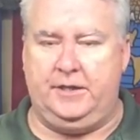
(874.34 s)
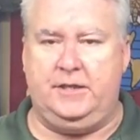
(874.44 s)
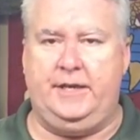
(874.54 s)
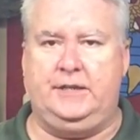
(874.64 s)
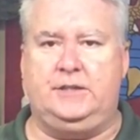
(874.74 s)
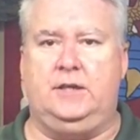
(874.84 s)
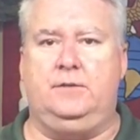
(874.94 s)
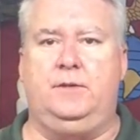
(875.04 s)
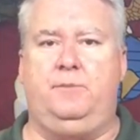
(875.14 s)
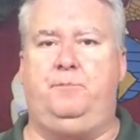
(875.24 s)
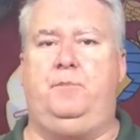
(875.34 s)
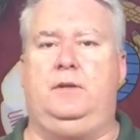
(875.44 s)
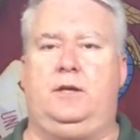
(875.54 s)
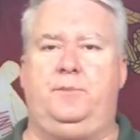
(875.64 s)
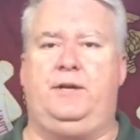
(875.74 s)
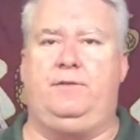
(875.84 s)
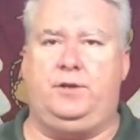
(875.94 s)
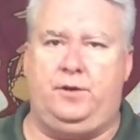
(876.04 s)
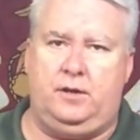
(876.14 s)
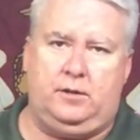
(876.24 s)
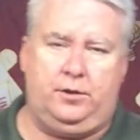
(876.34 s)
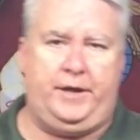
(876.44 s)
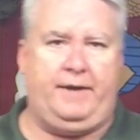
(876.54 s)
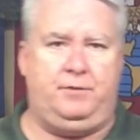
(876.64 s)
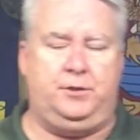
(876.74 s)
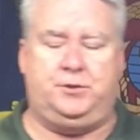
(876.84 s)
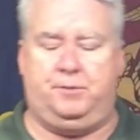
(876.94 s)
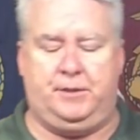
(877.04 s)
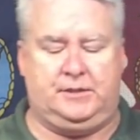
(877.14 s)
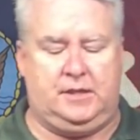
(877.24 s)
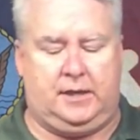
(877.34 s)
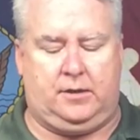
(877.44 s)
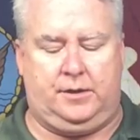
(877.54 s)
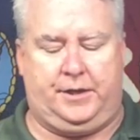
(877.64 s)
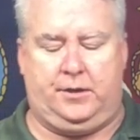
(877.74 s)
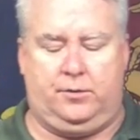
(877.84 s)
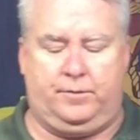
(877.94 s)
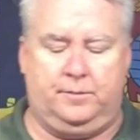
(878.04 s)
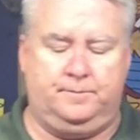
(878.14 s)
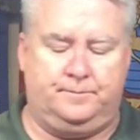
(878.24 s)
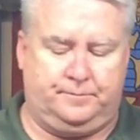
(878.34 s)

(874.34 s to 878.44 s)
It is a little bit of learning evolution, but it's not hard to get over.